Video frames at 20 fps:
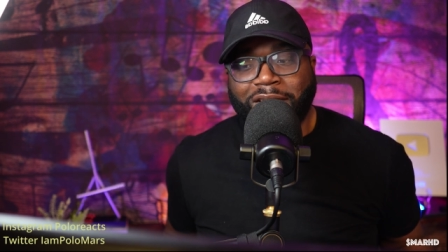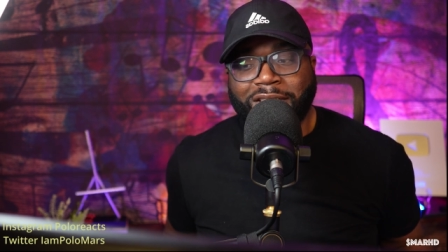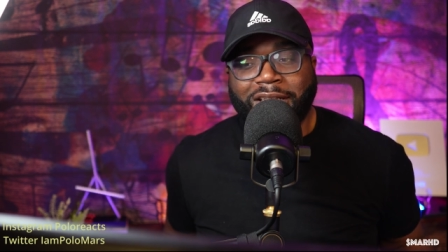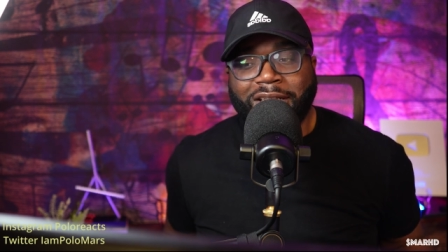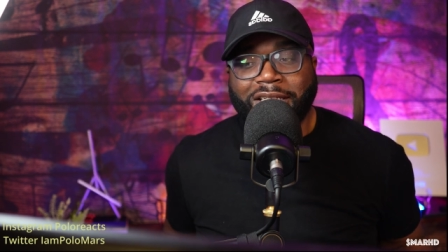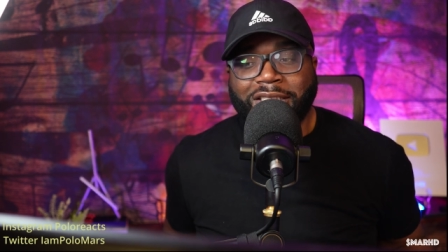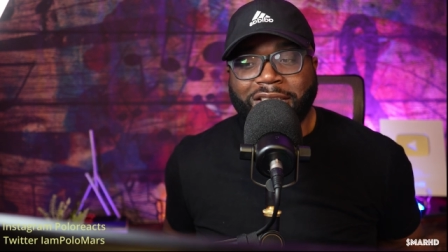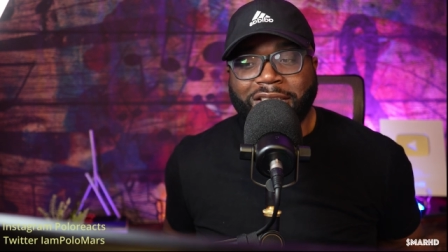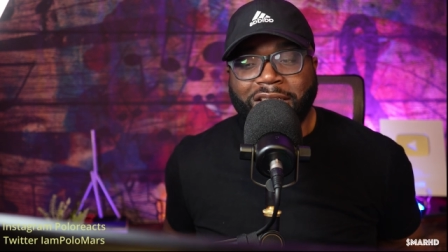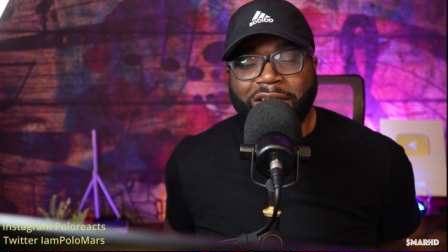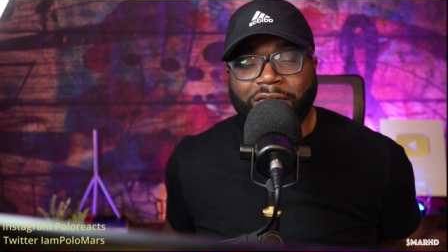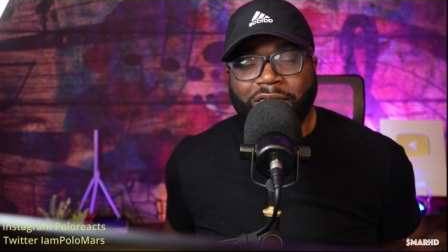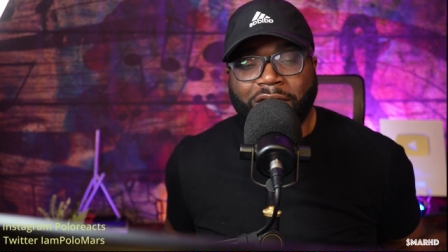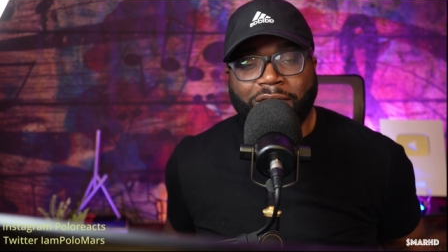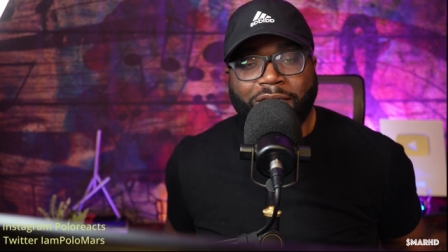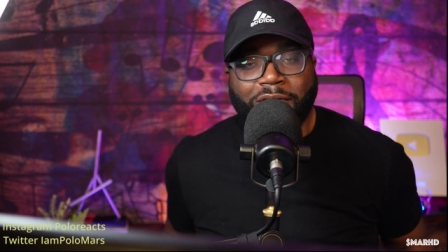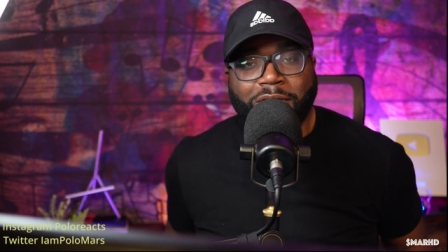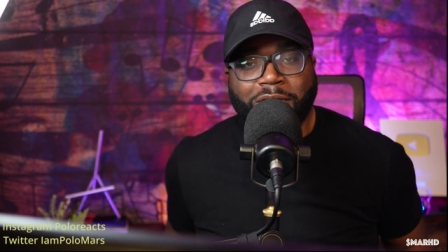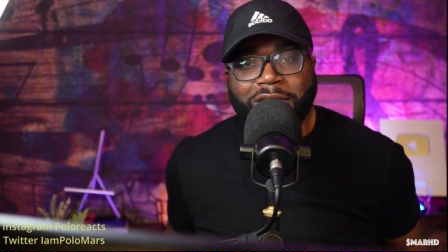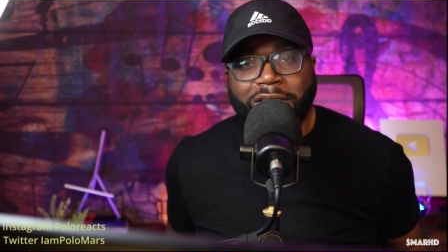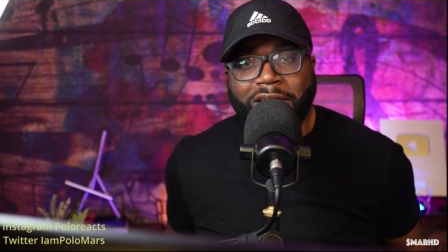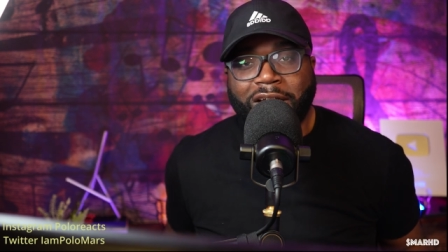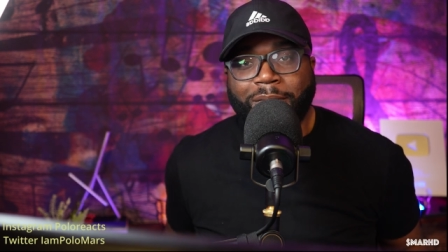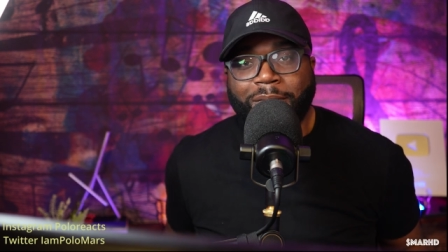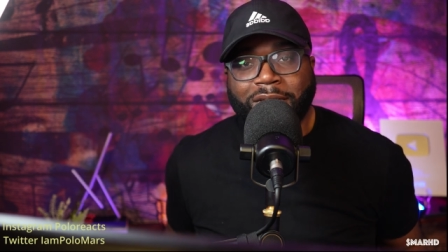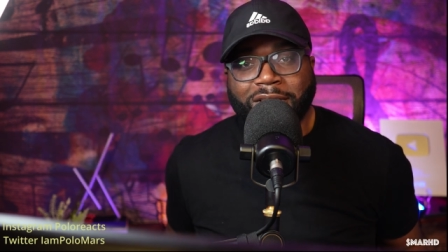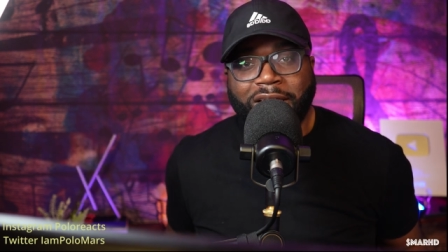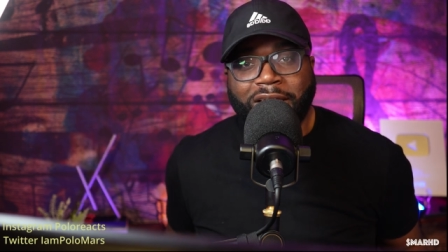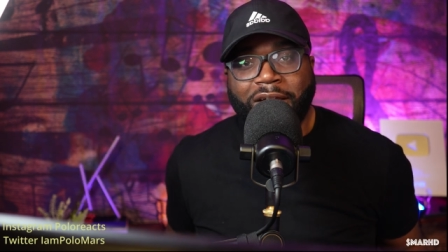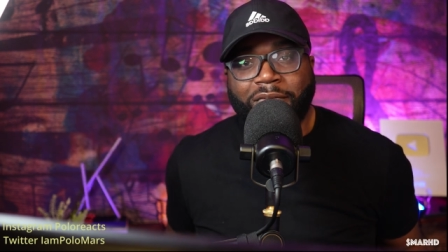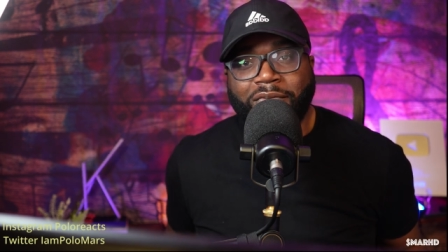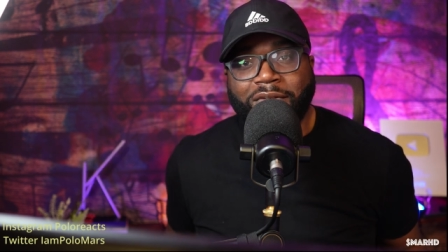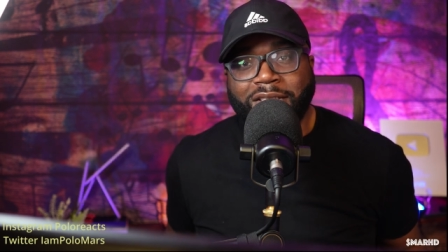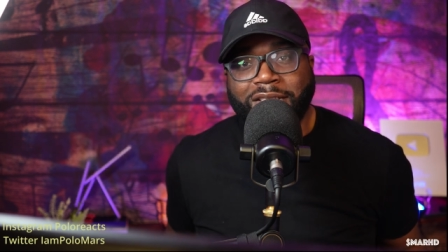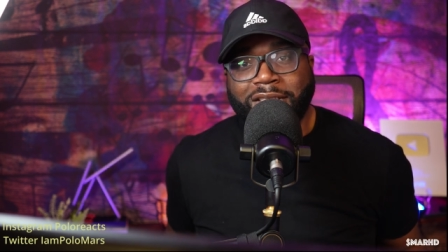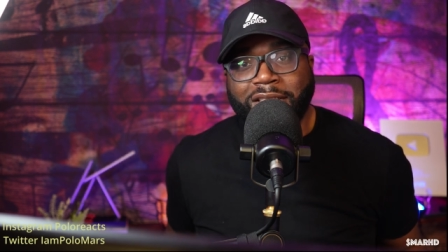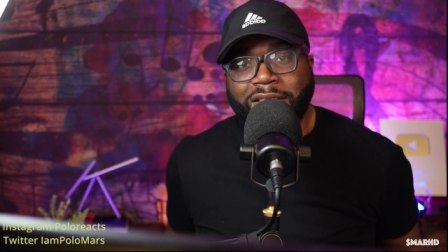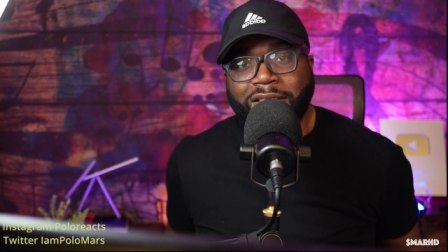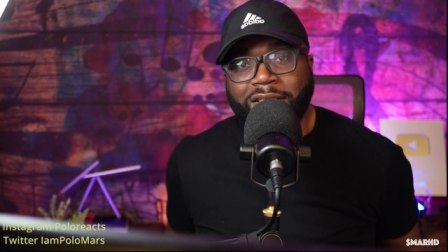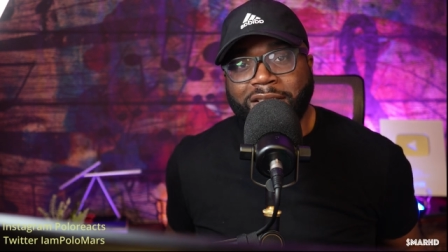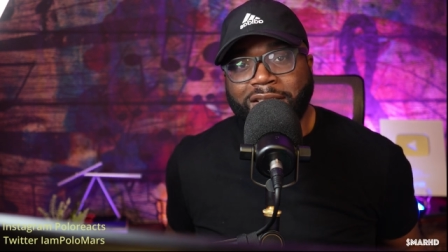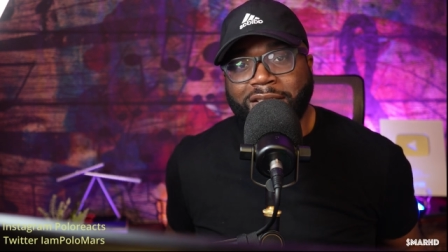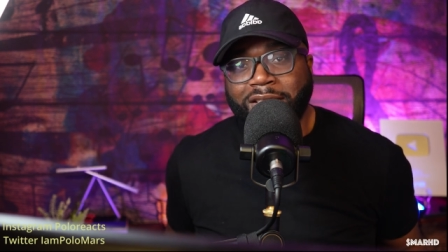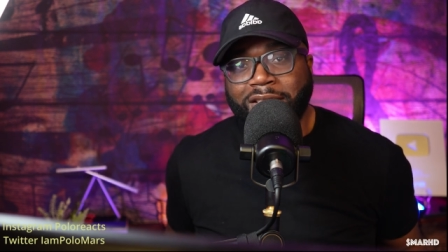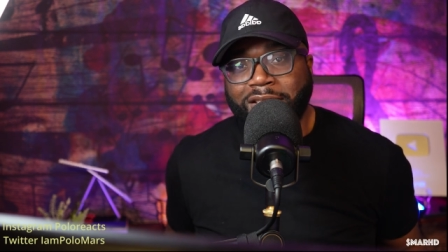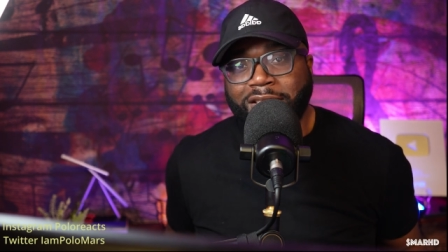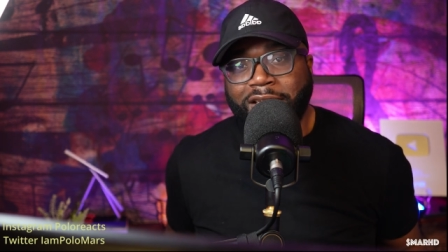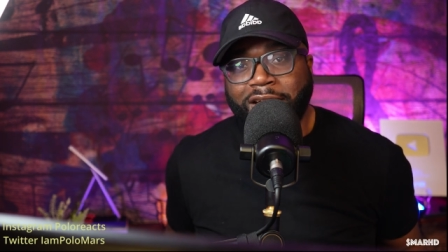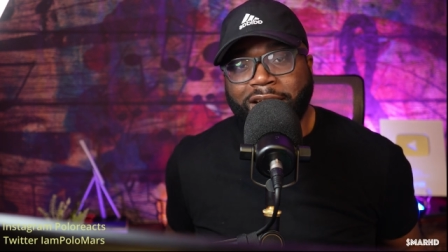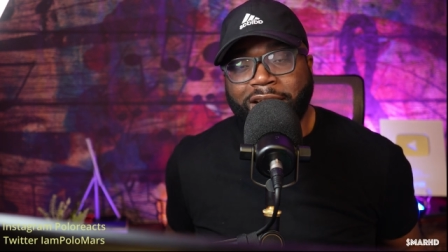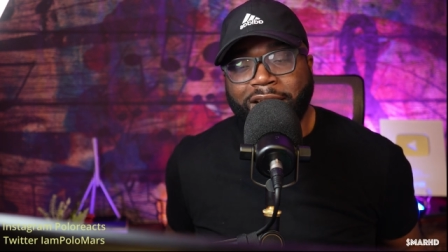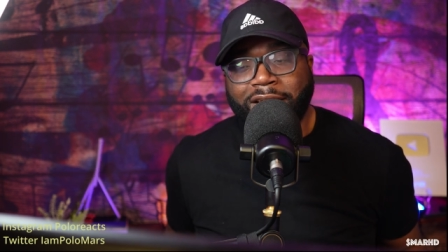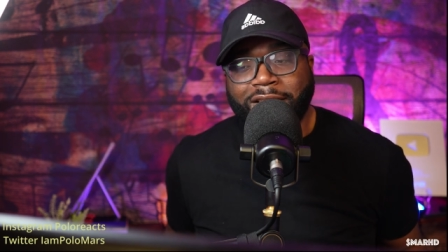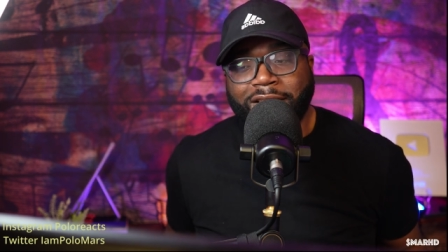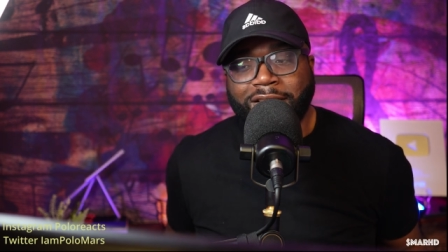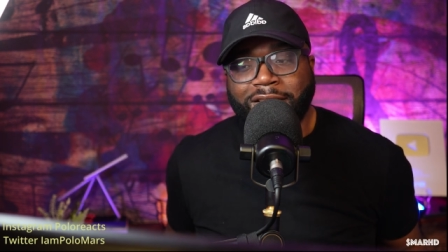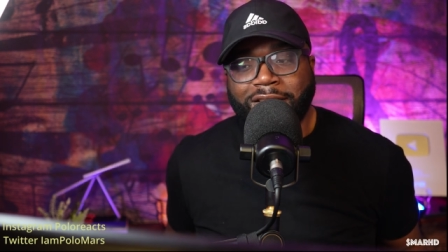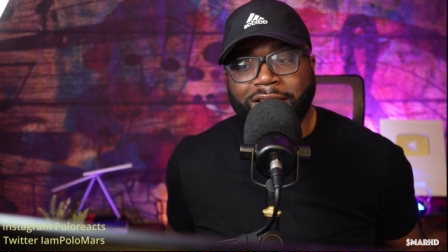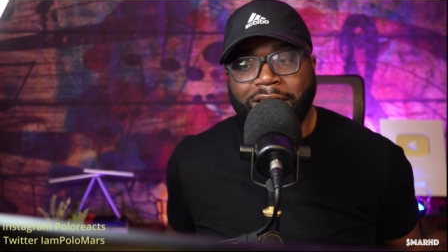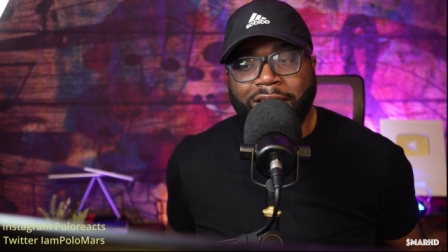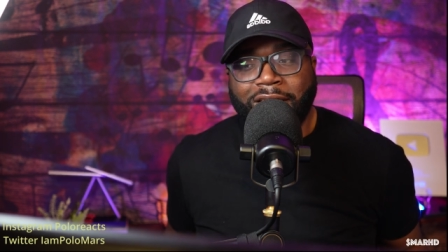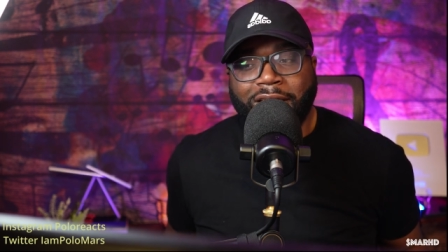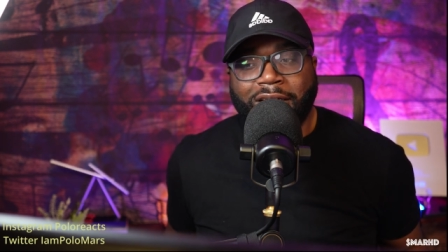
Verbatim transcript: It's like seeing it for the first time because I haven't seen this in decades.